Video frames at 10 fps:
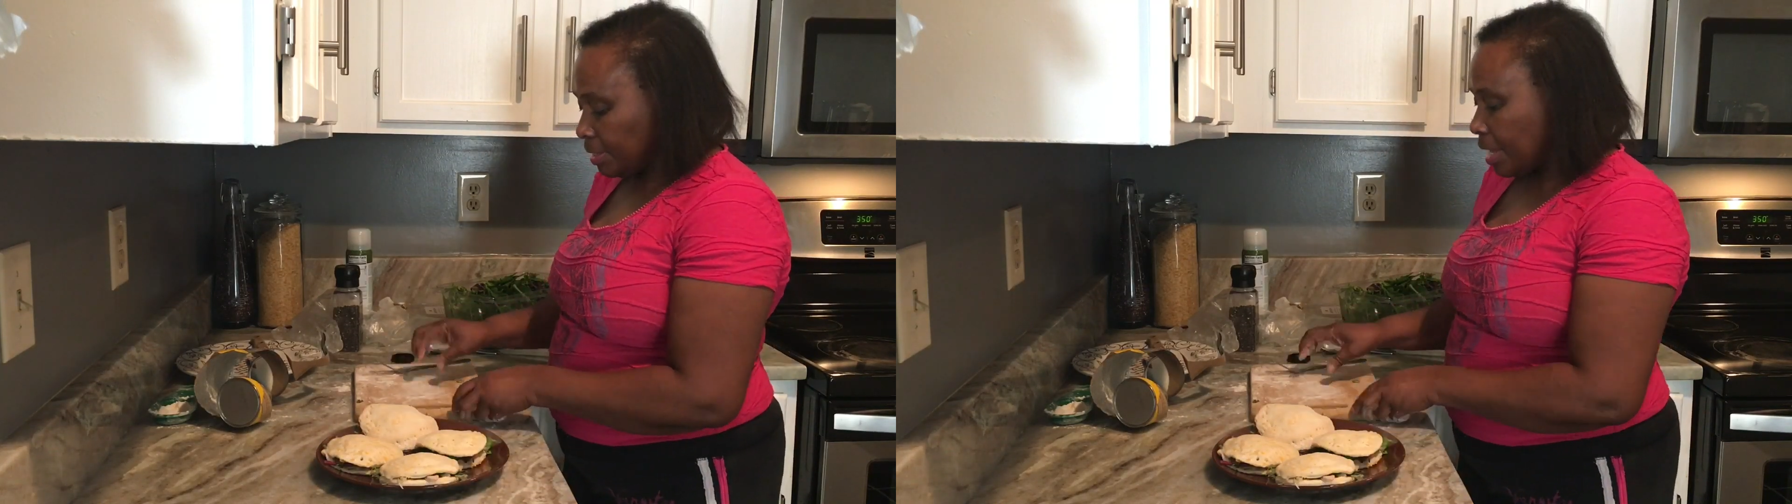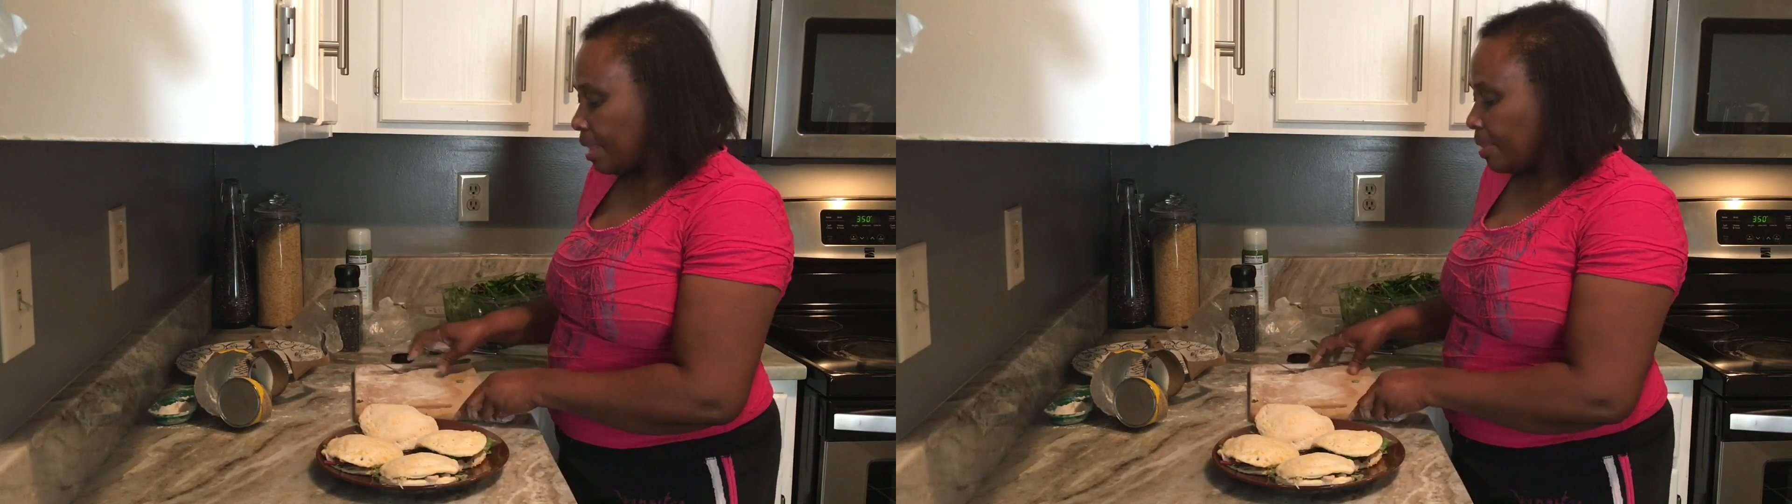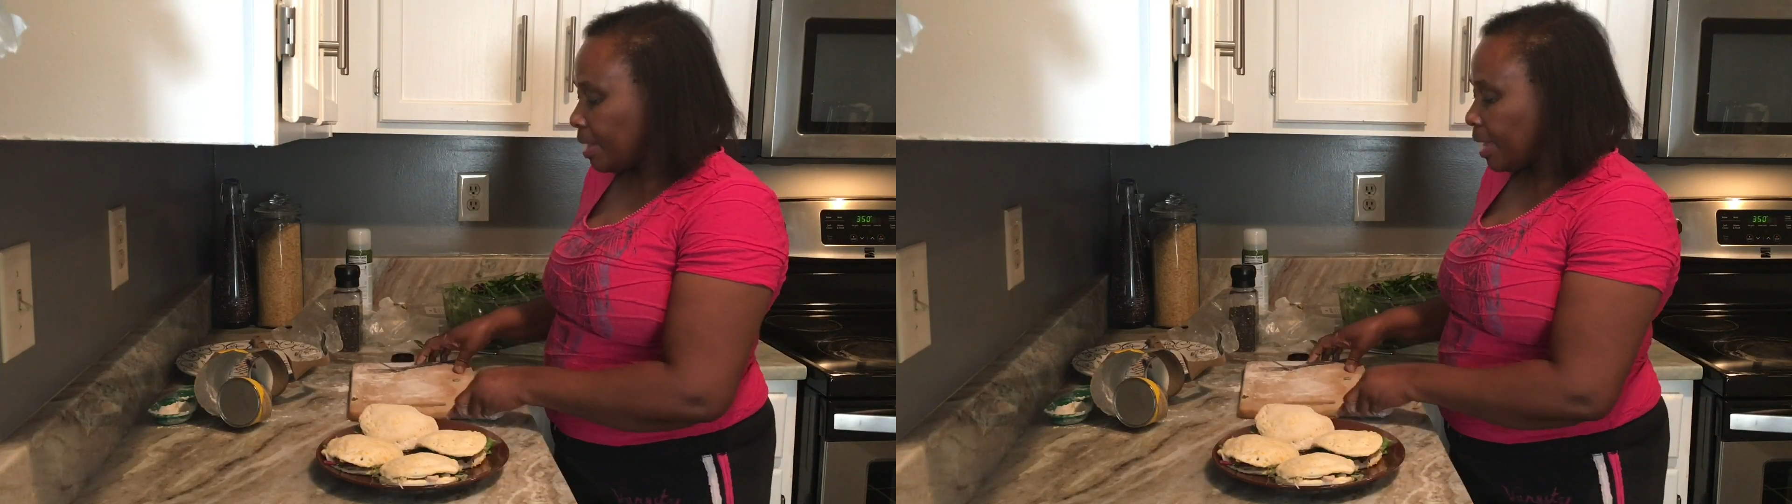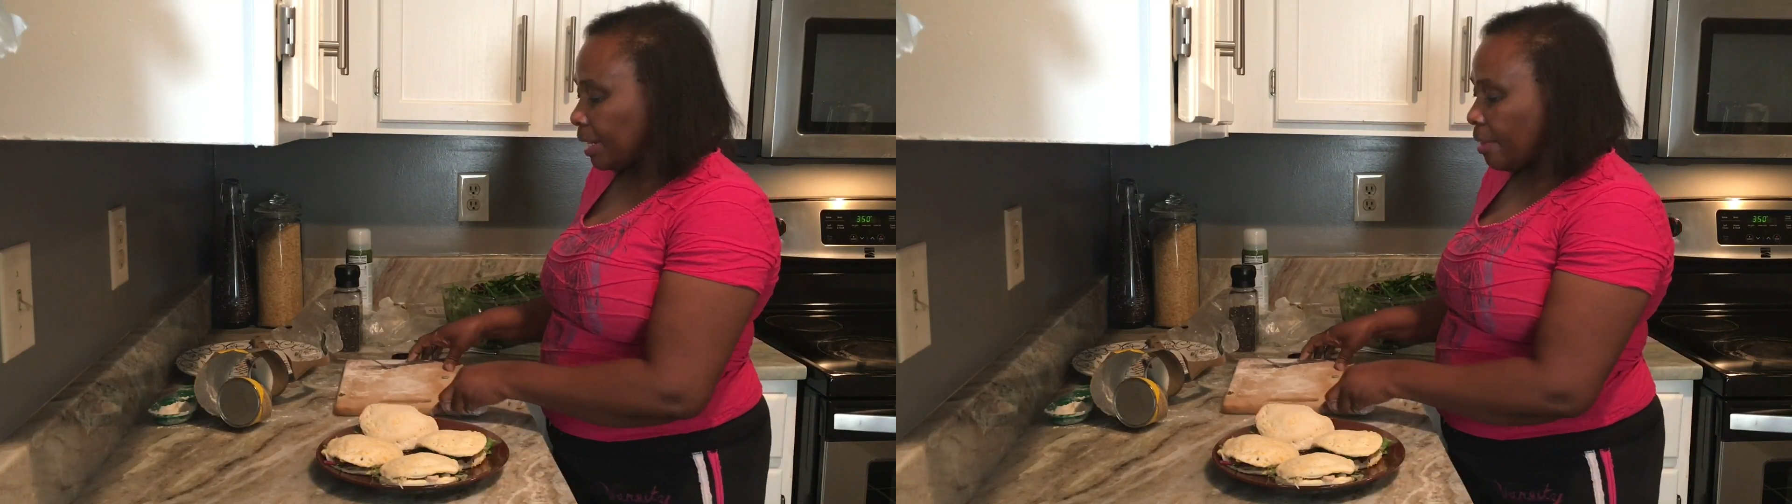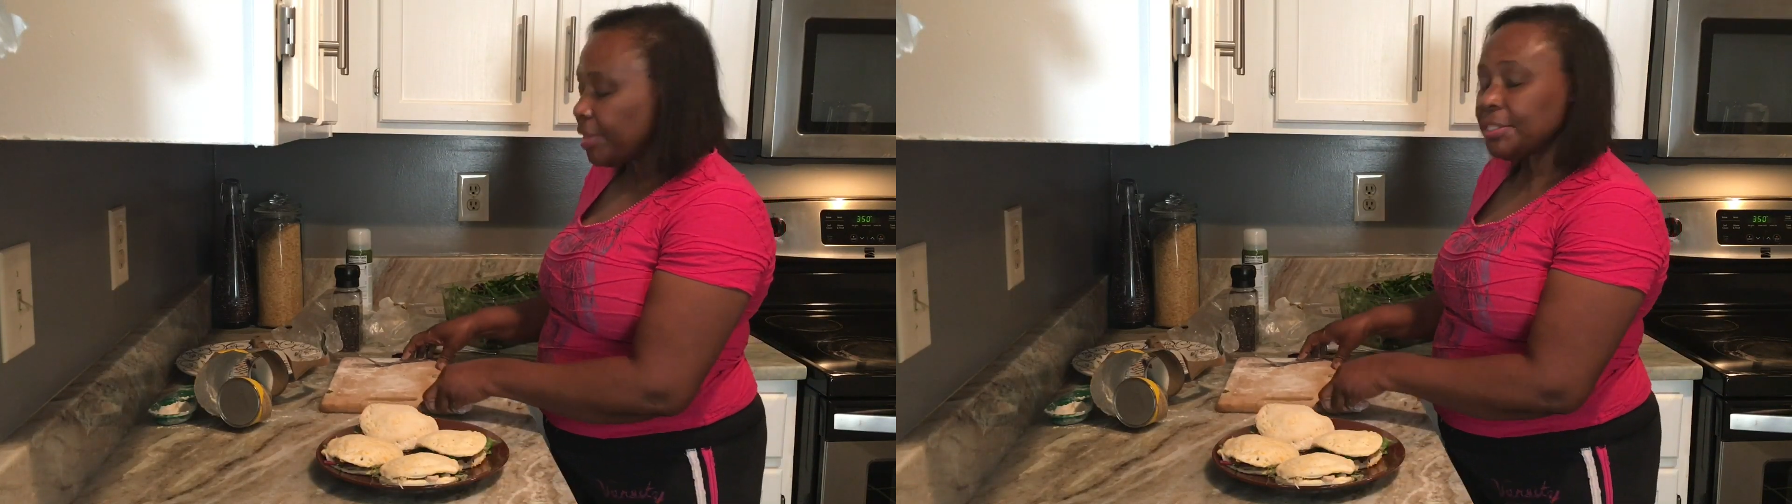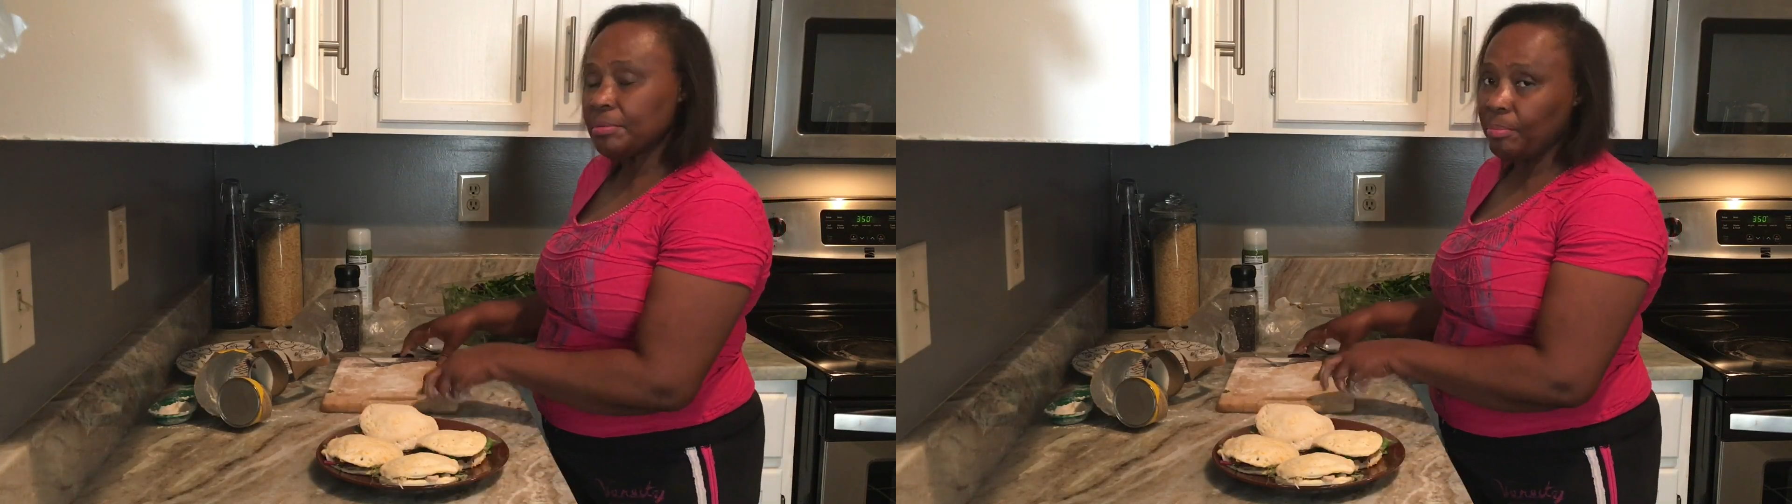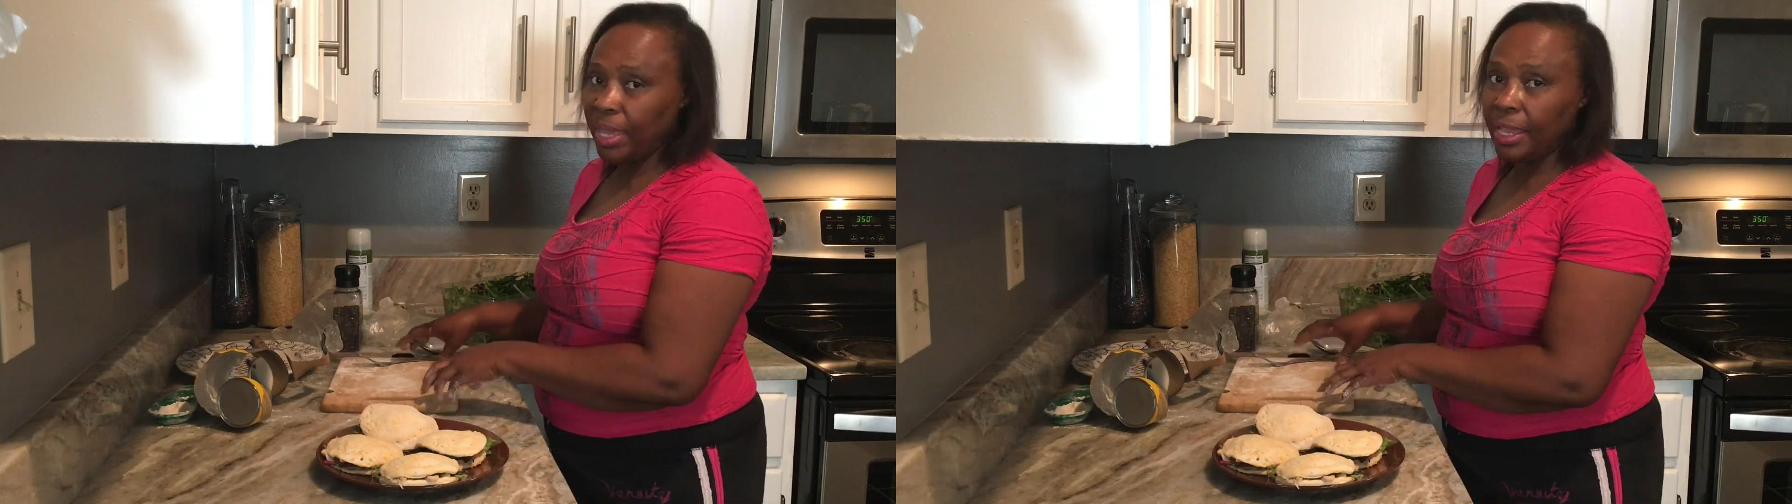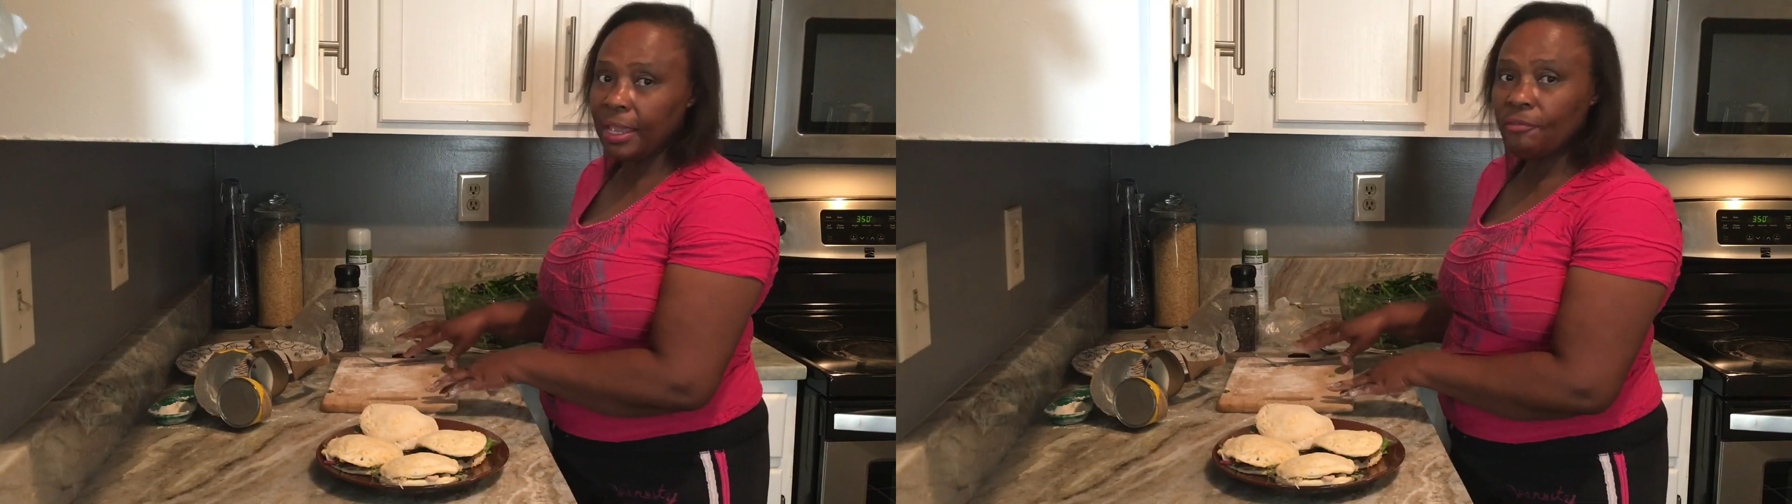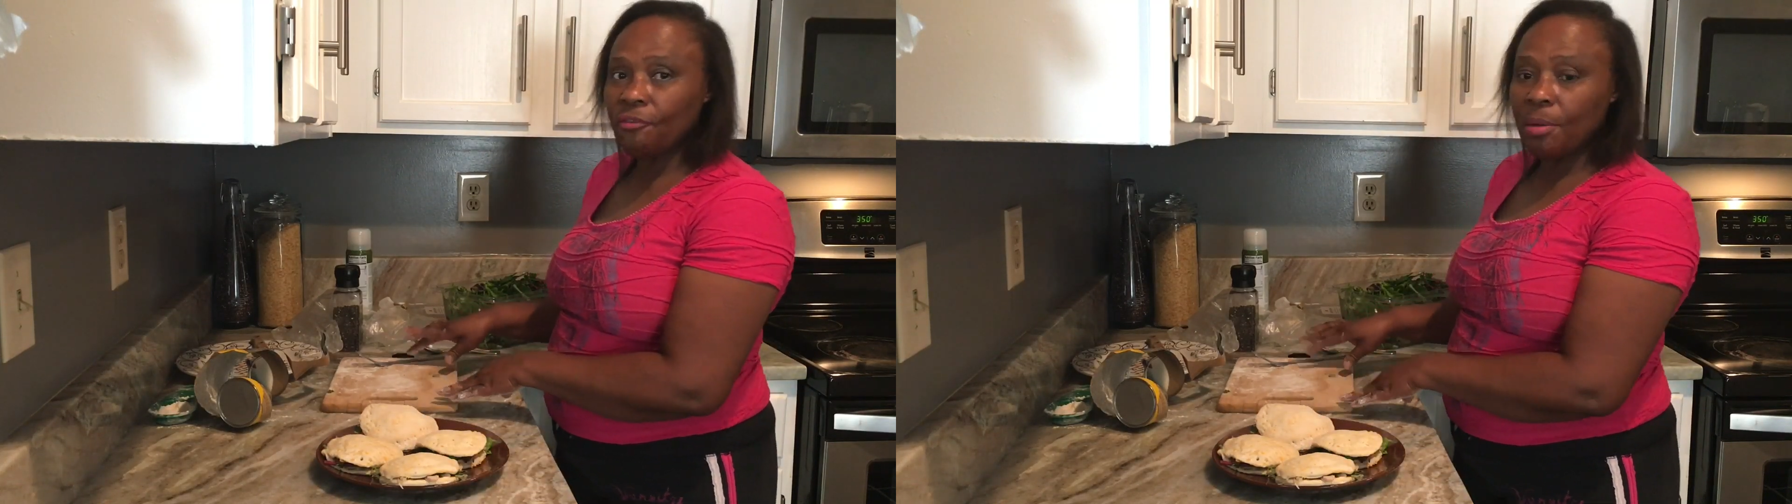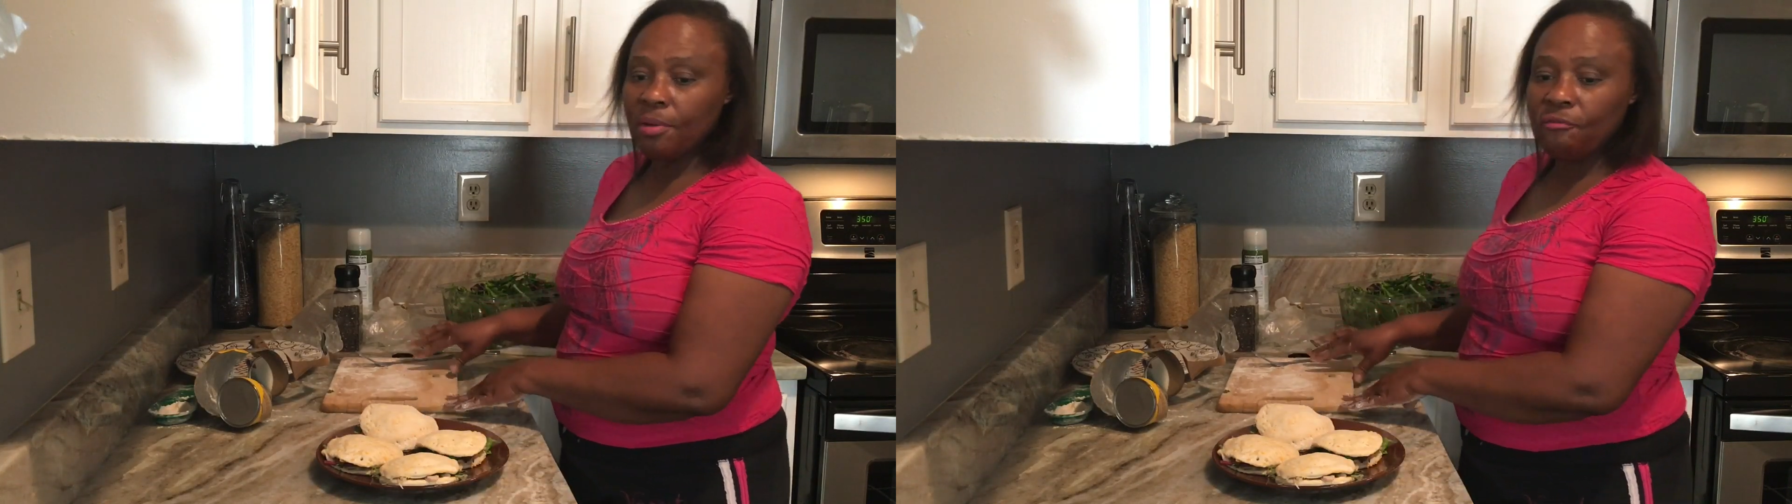and then allow it to bake for about